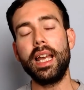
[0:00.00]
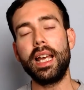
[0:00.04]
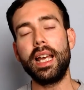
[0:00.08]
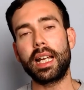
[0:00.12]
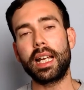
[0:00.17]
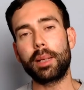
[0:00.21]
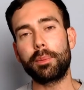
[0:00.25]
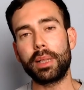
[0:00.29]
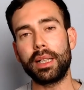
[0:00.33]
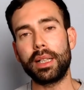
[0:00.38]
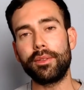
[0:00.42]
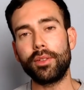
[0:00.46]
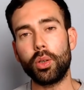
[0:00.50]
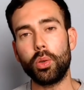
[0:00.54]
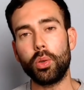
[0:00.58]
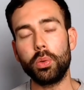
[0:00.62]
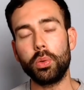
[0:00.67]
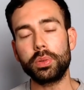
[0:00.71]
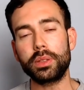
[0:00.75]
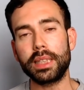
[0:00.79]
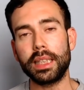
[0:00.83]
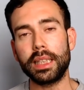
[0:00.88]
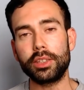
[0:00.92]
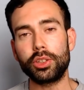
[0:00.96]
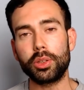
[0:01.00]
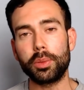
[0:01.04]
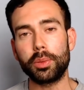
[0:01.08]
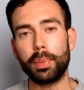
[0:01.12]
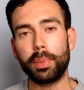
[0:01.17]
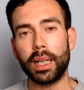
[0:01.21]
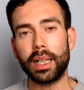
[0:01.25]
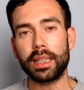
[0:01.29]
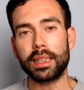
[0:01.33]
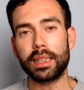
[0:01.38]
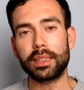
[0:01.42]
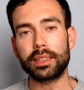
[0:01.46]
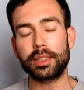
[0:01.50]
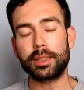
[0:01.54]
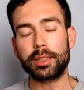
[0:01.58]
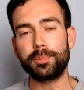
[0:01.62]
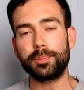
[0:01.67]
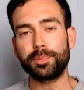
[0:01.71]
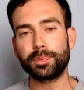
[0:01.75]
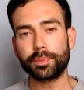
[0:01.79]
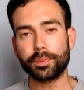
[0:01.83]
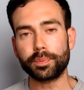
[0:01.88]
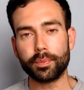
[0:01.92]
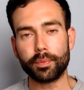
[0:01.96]
And I believe all central banks,
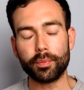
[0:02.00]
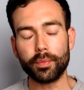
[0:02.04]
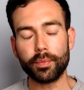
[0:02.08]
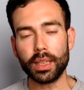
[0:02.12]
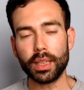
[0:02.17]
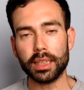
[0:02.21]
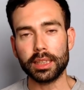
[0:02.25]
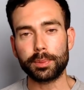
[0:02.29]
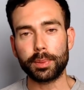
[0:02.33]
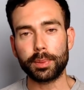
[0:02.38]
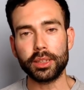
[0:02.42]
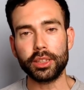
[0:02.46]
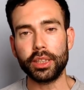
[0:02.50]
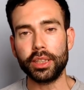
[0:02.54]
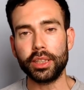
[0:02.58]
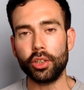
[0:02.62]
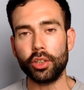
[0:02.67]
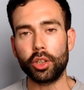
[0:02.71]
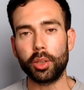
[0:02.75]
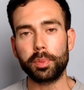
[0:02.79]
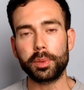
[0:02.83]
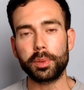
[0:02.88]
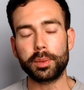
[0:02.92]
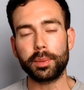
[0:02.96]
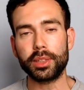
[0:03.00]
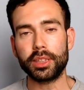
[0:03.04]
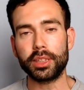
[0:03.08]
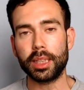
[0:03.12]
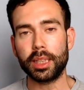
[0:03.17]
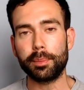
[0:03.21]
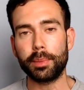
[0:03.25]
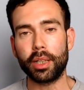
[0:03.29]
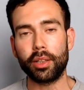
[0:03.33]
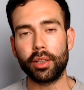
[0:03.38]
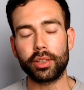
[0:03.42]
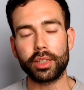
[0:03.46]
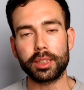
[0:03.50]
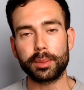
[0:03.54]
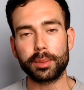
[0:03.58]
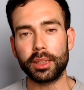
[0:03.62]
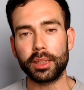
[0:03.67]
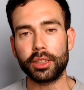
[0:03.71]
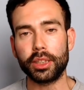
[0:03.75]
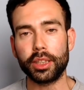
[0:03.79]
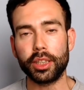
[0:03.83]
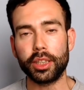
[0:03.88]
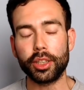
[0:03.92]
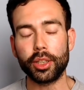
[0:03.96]
especially in Europe, especially in America,
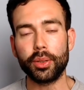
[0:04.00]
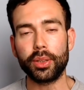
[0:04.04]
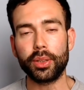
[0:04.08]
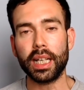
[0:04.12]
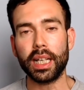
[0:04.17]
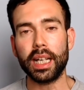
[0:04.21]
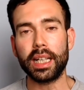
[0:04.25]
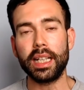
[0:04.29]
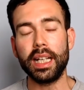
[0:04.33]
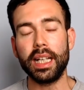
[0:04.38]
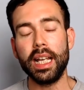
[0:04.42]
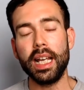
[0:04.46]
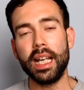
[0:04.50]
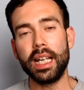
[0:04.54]
especially in the UK,